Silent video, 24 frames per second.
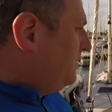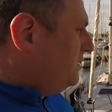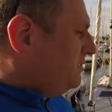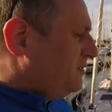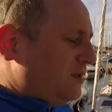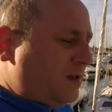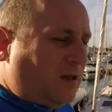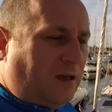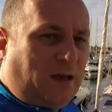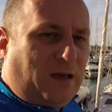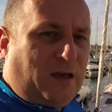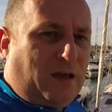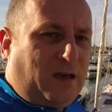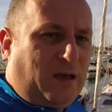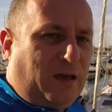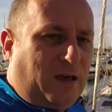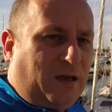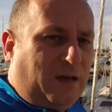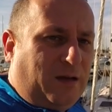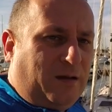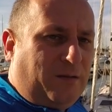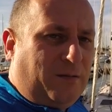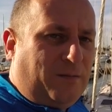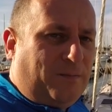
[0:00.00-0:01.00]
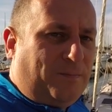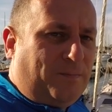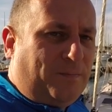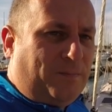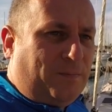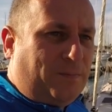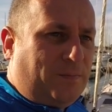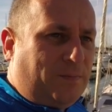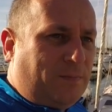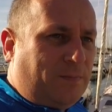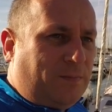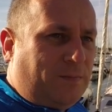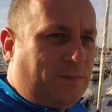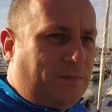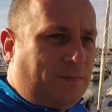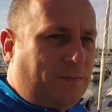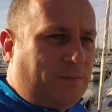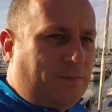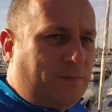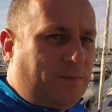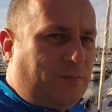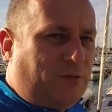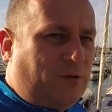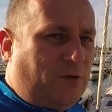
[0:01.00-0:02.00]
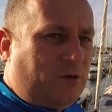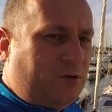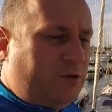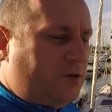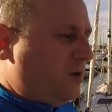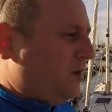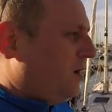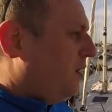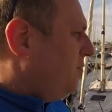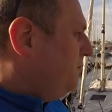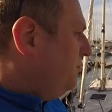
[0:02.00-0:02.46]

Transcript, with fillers: it is a project